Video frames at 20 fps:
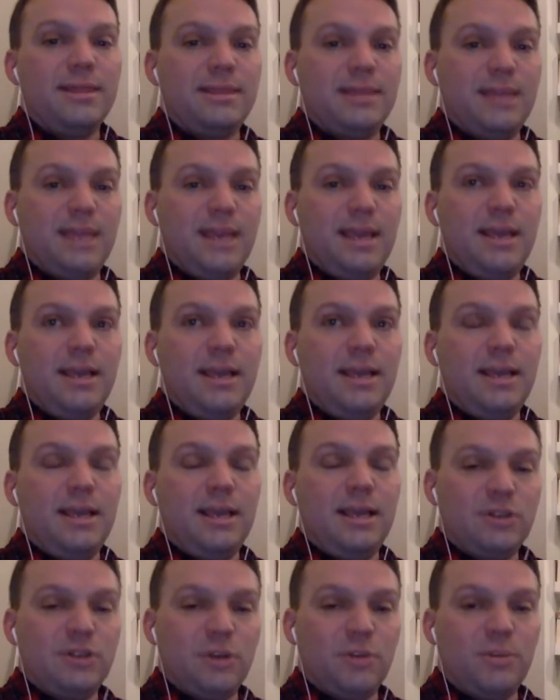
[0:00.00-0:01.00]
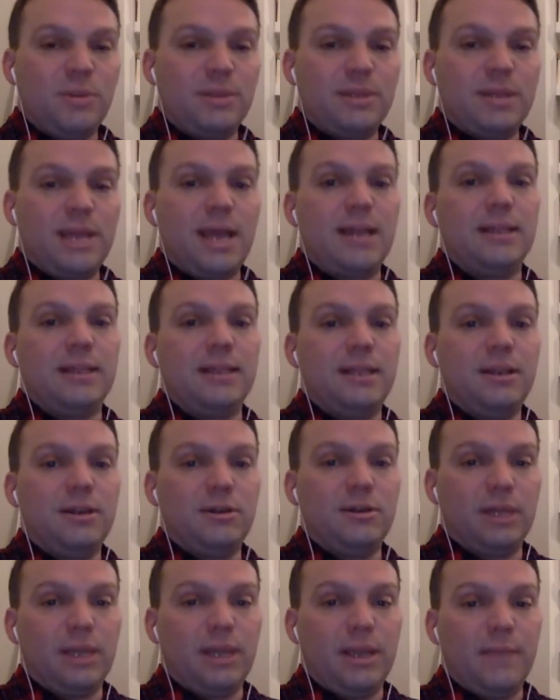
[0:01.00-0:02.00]
they interpret that
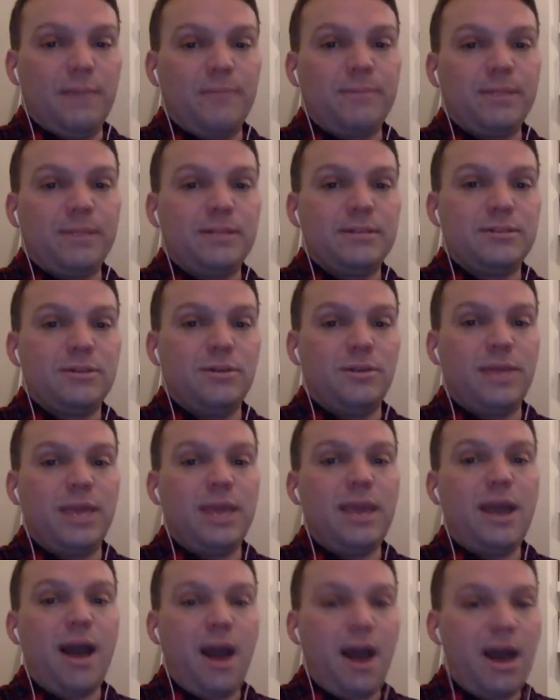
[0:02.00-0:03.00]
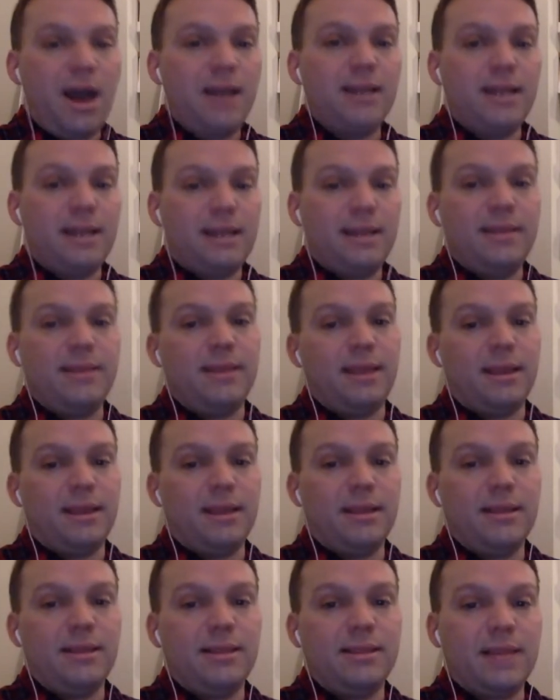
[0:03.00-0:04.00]
literally. So they hide
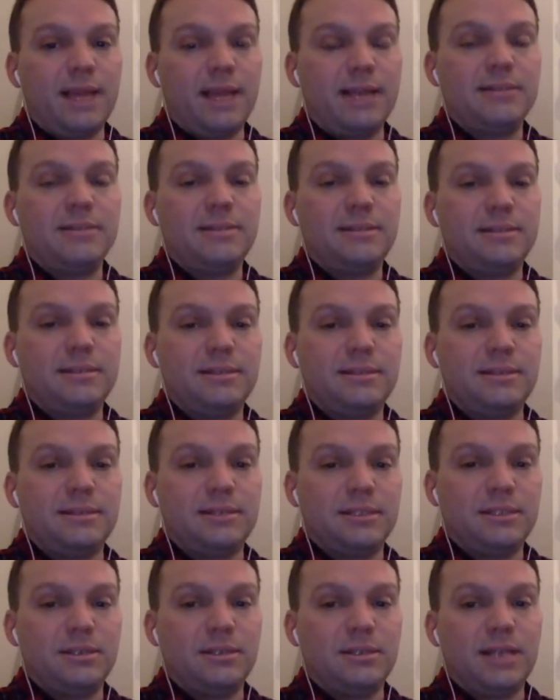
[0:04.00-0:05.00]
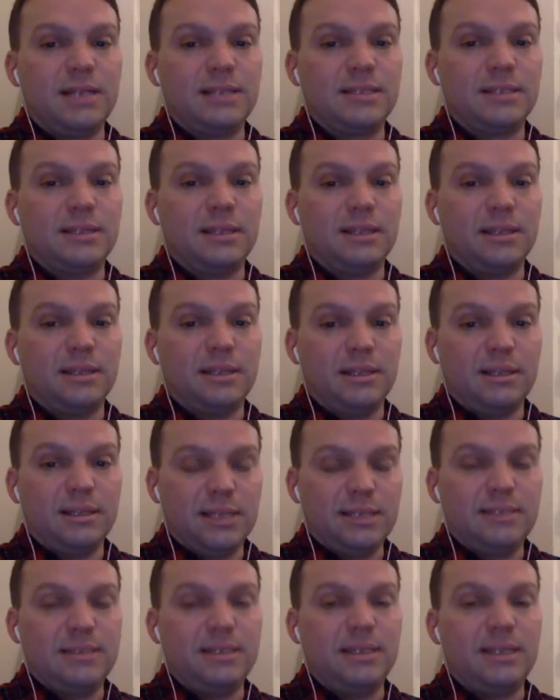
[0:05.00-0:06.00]
anything that's
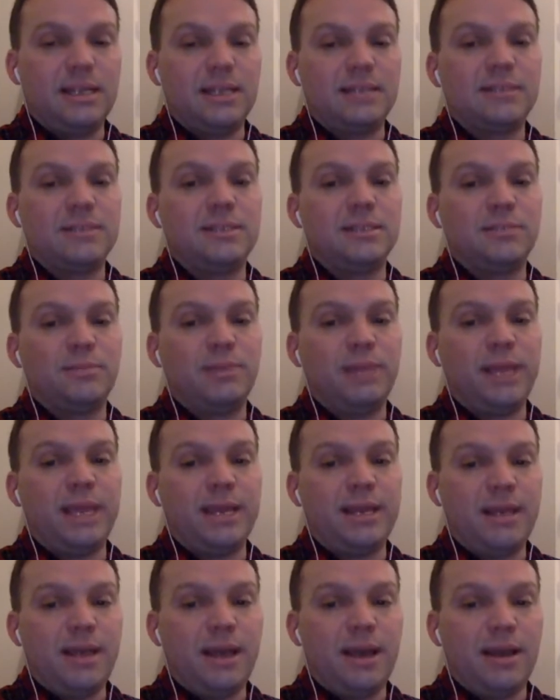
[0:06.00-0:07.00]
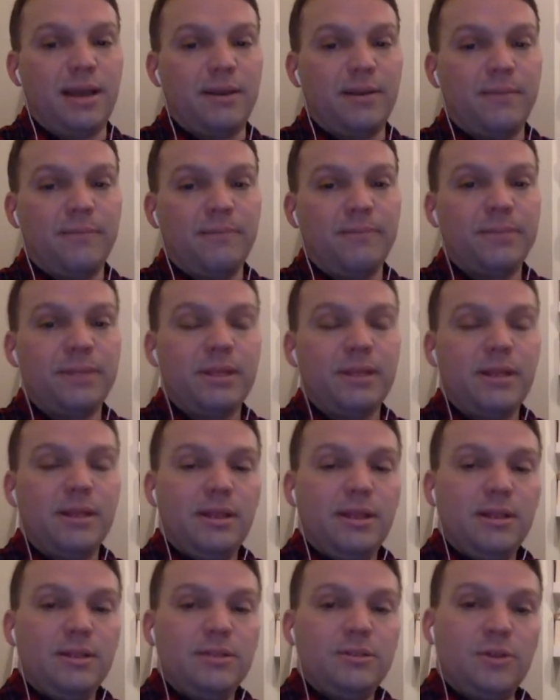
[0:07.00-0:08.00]
listed as display none.
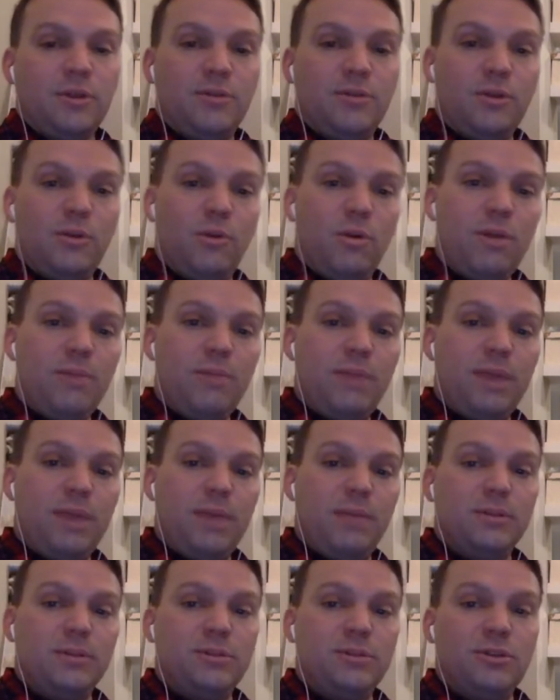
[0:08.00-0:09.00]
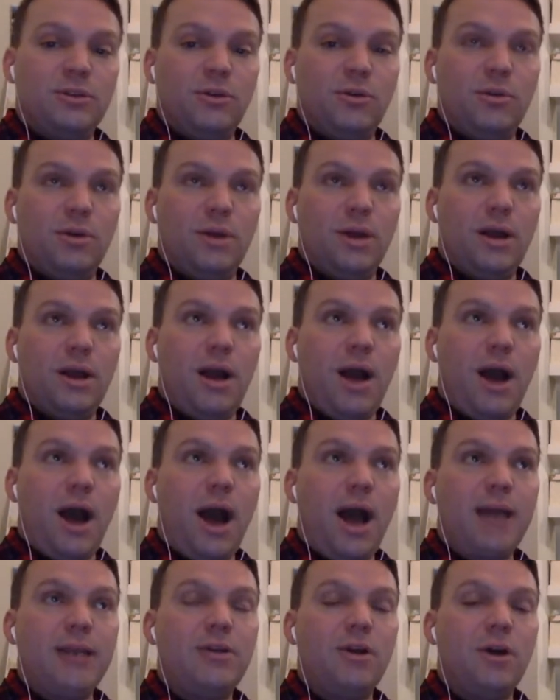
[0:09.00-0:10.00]
So if you want to be able to
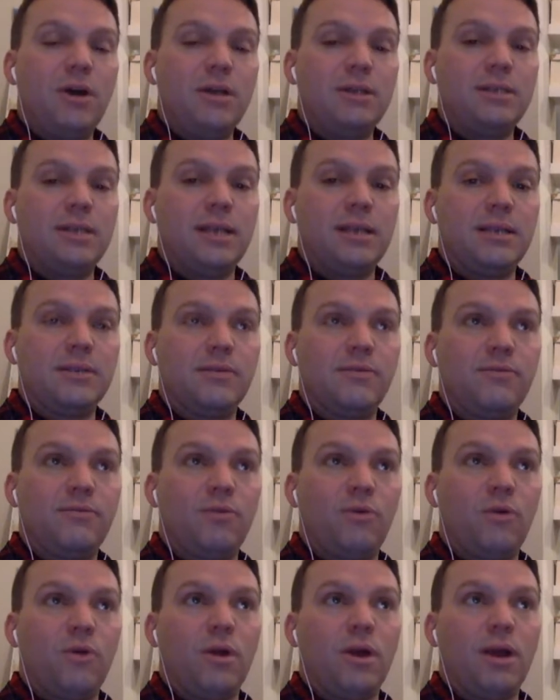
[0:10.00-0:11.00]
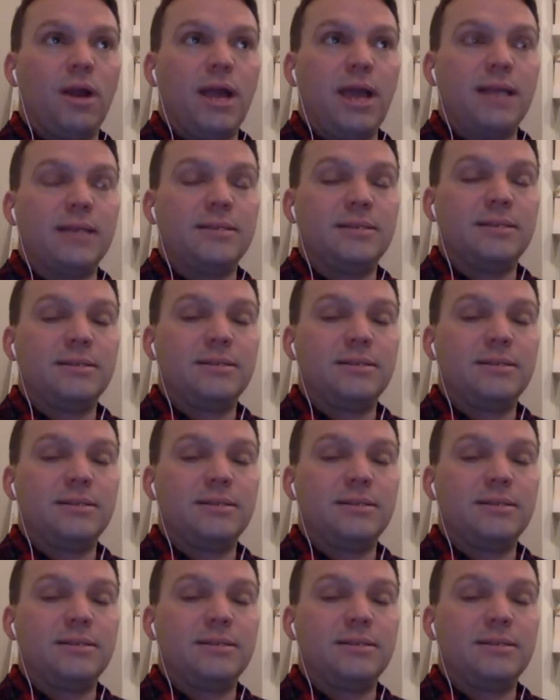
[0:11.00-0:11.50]
hide content for a